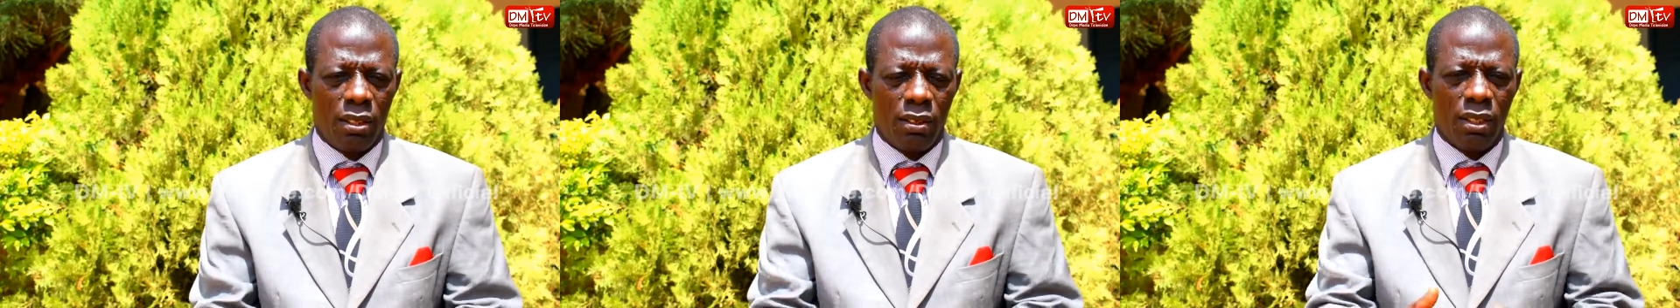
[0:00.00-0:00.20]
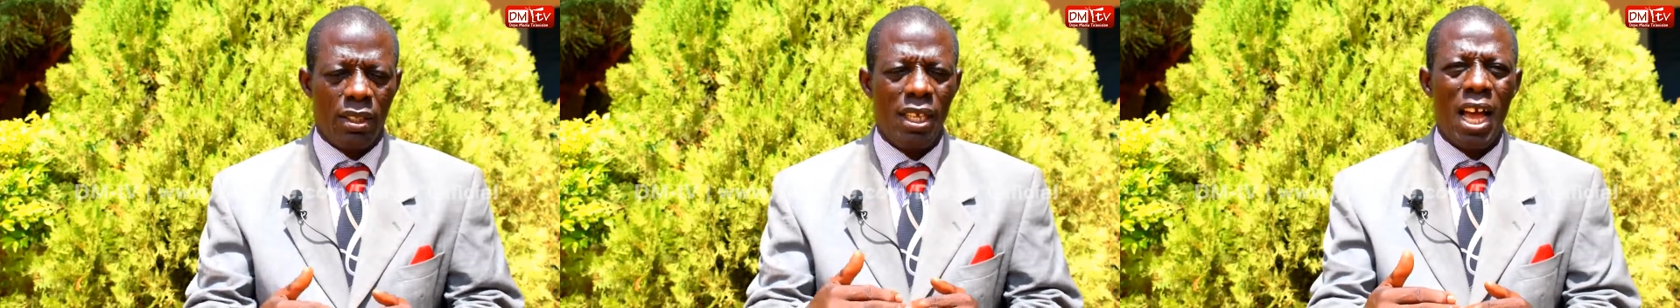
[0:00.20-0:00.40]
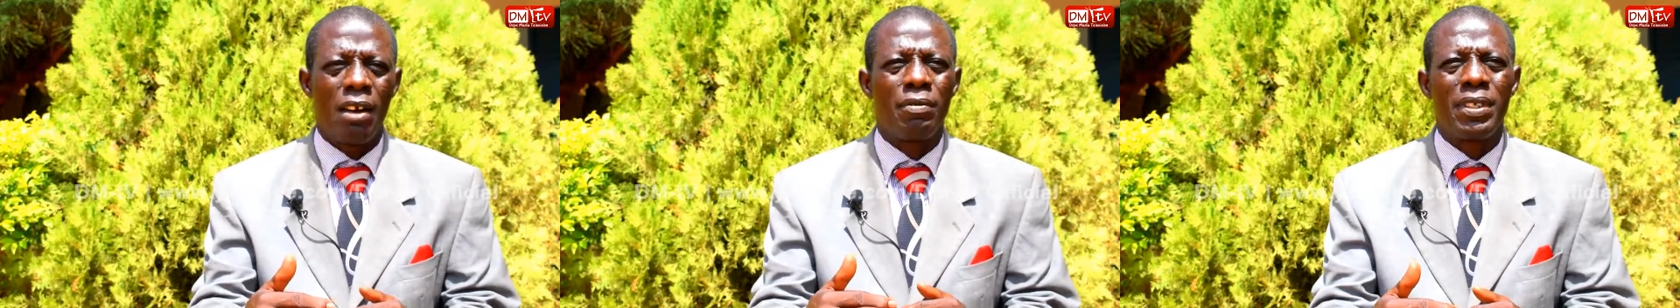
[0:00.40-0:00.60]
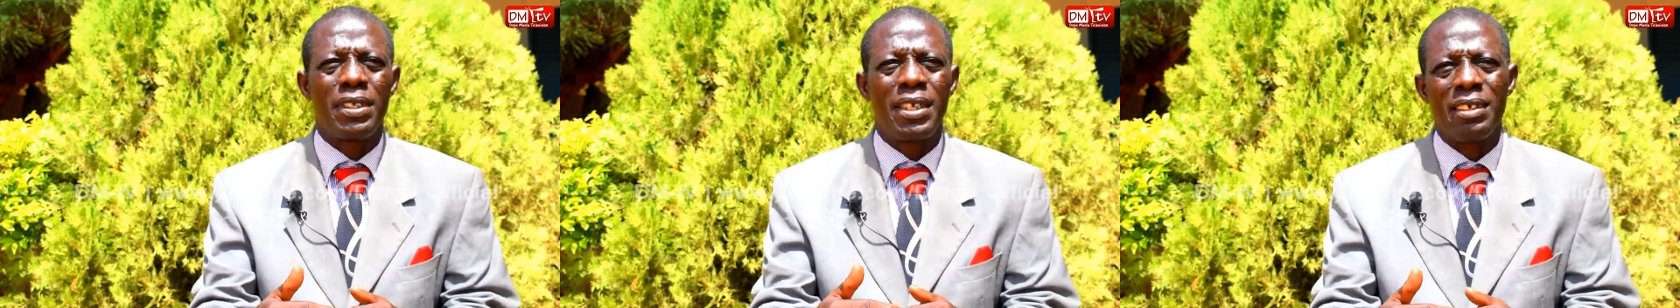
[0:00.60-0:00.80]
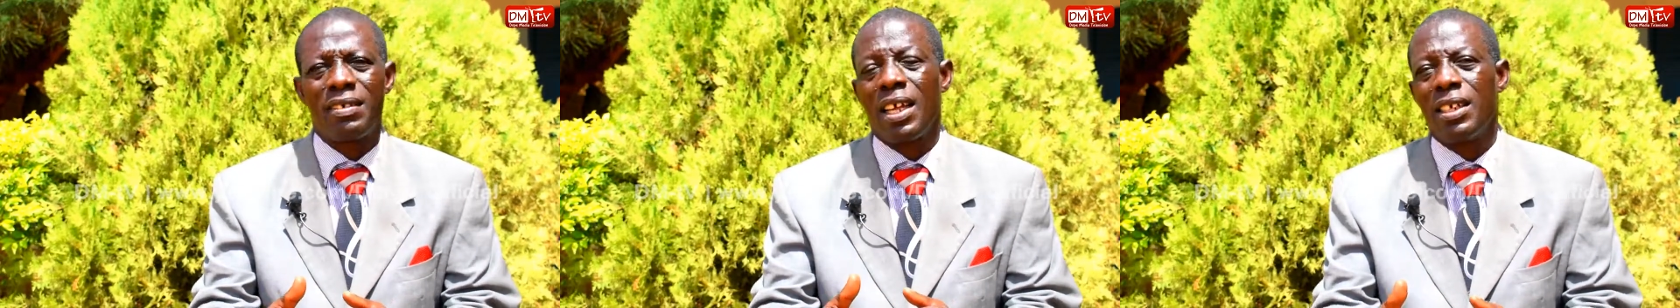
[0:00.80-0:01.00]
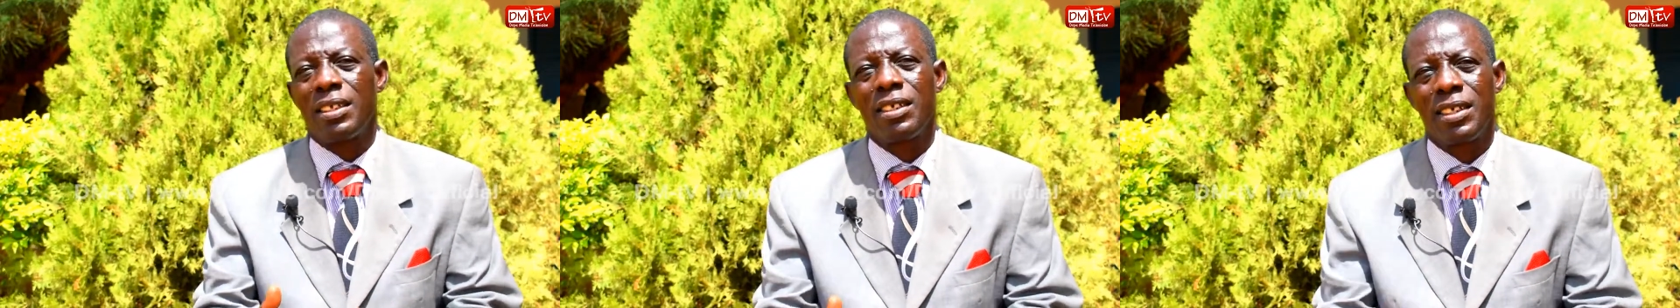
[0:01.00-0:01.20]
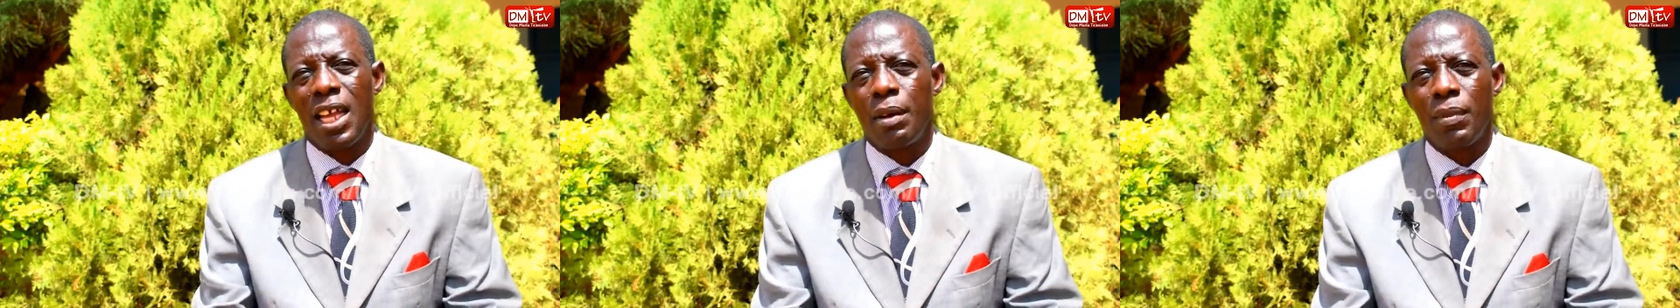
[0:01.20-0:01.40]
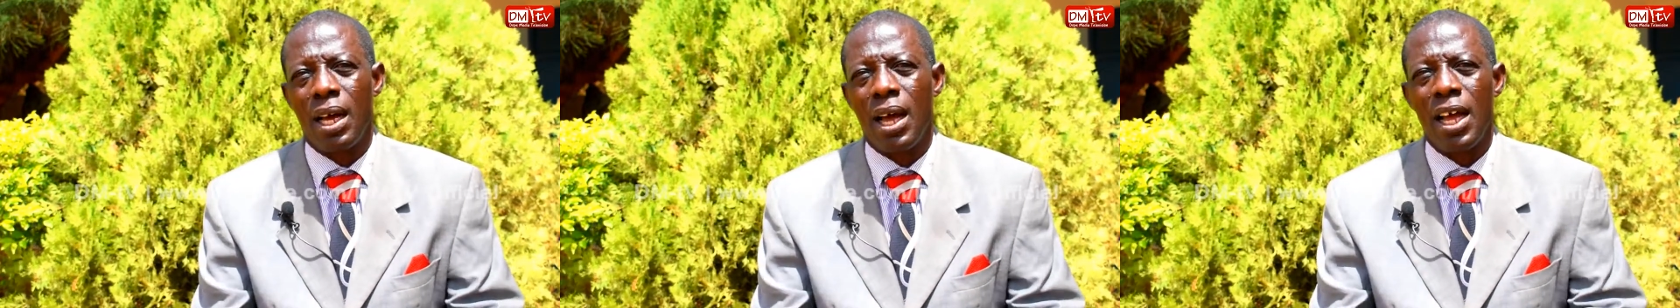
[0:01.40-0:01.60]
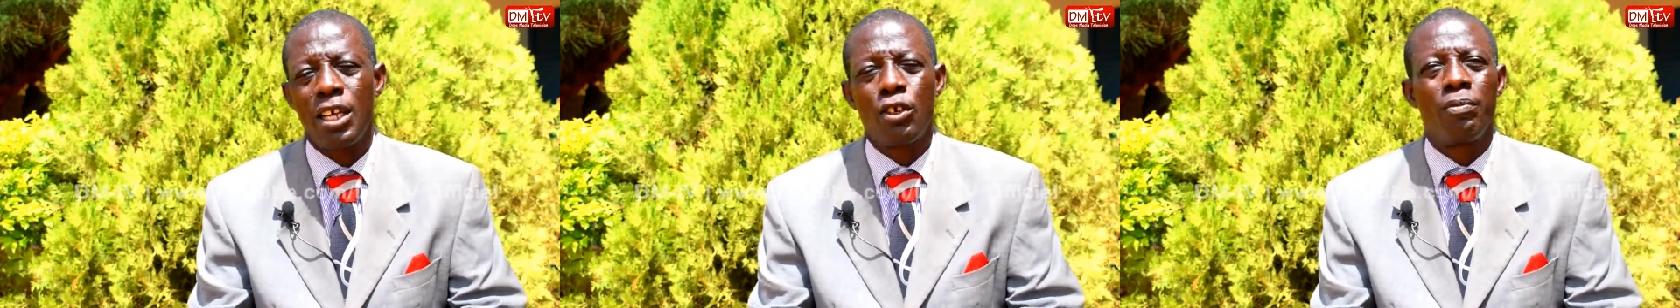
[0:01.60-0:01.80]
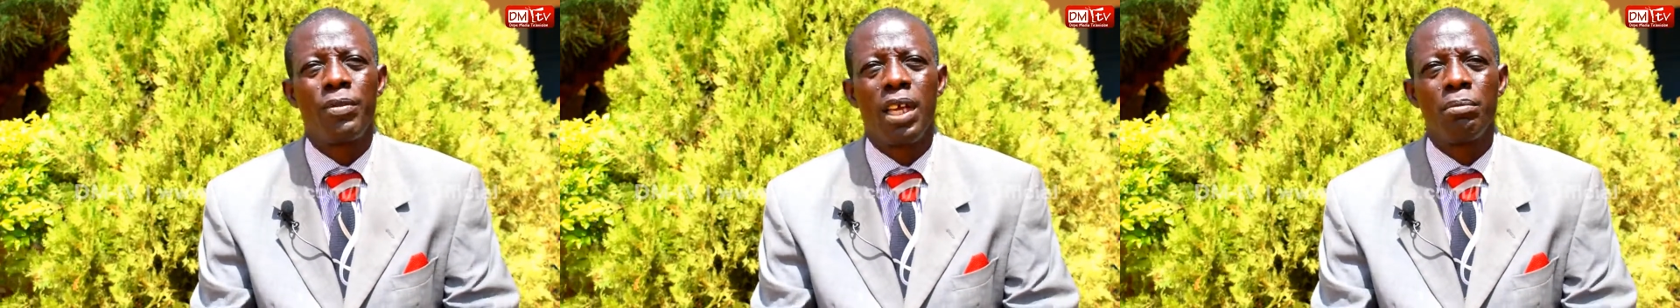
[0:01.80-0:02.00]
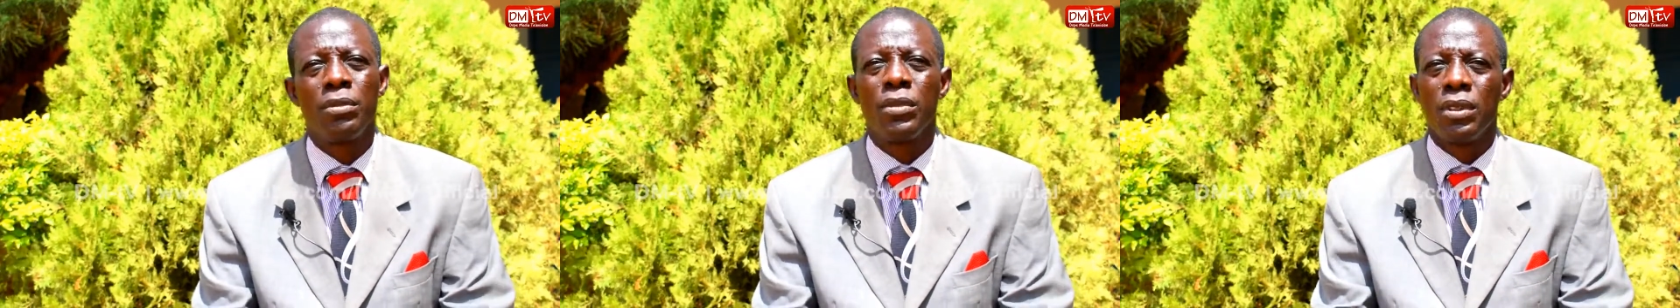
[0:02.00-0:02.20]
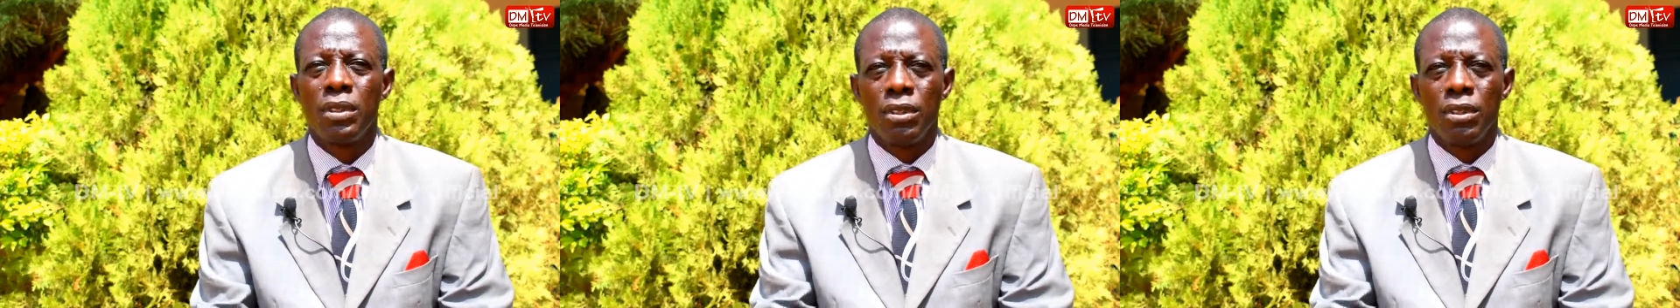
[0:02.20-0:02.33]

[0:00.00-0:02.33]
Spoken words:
They have just a little time ahead of them